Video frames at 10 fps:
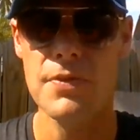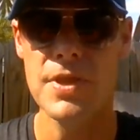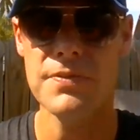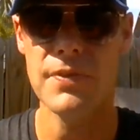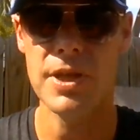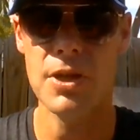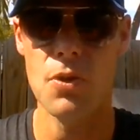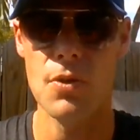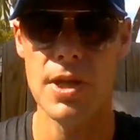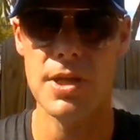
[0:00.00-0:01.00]
This
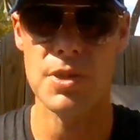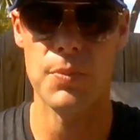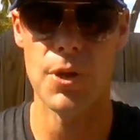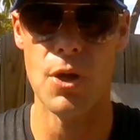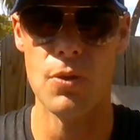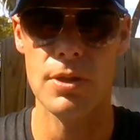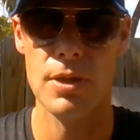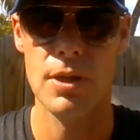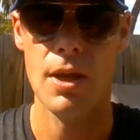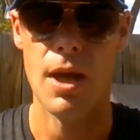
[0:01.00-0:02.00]
video is about
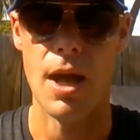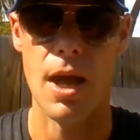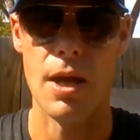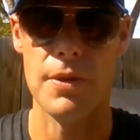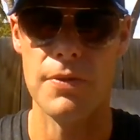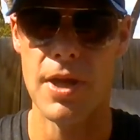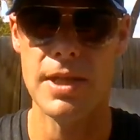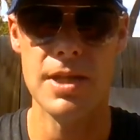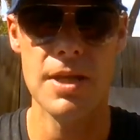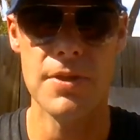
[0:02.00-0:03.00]
the
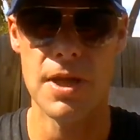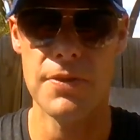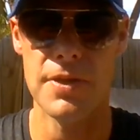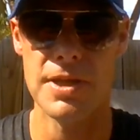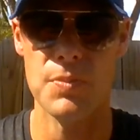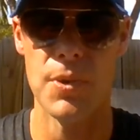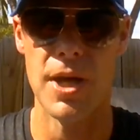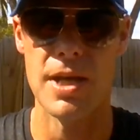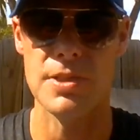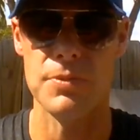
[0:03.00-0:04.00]
idea that nothing is
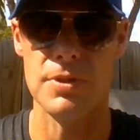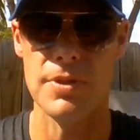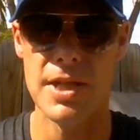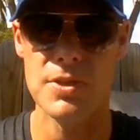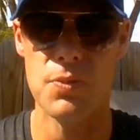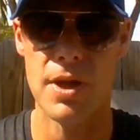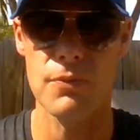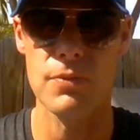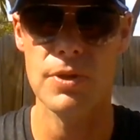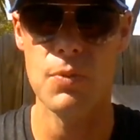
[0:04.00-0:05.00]
impossible. That's what I
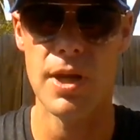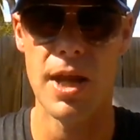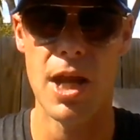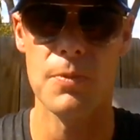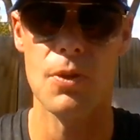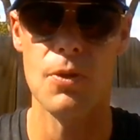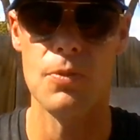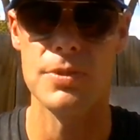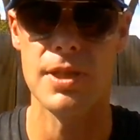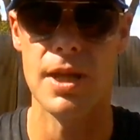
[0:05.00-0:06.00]
really want to hammer
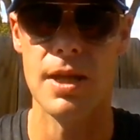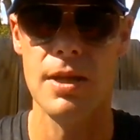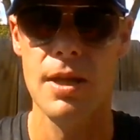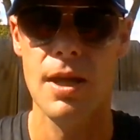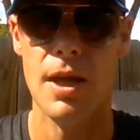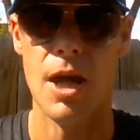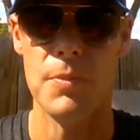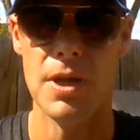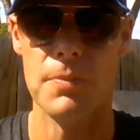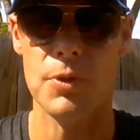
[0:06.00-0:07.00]
home today.
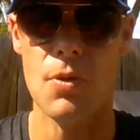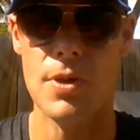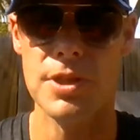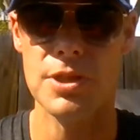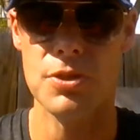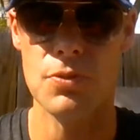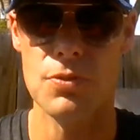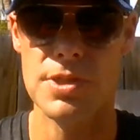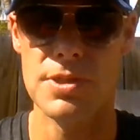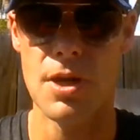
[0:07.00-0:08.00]
And I'm going
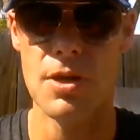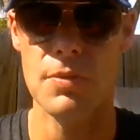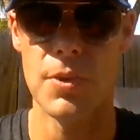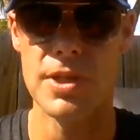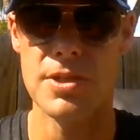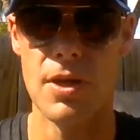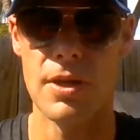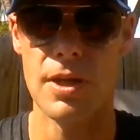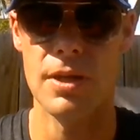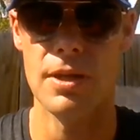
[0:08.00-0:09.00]
to start by
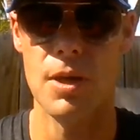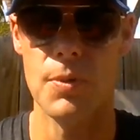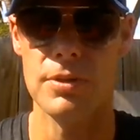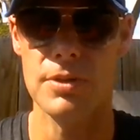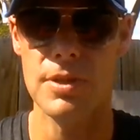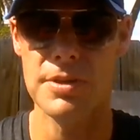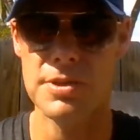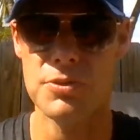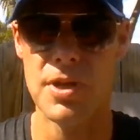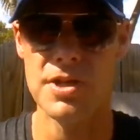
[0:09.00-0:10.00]
talking about a little
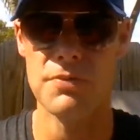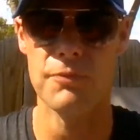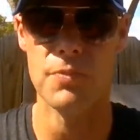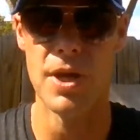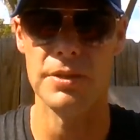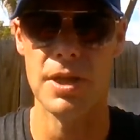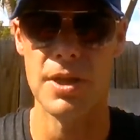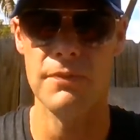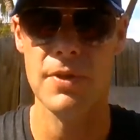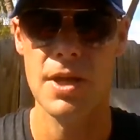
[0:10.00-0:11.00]
illustration from my
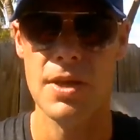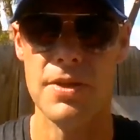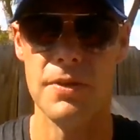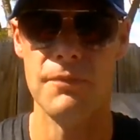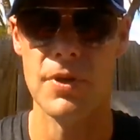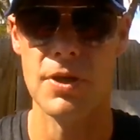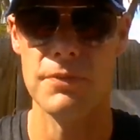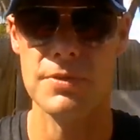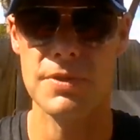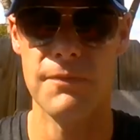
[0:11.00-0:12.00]
life that
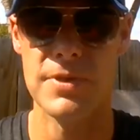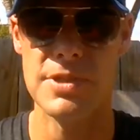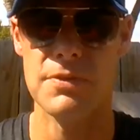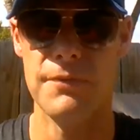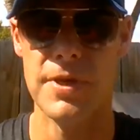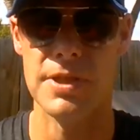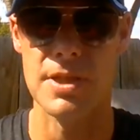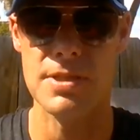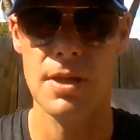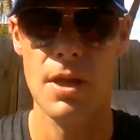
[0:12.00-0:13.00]
involves physical fitness.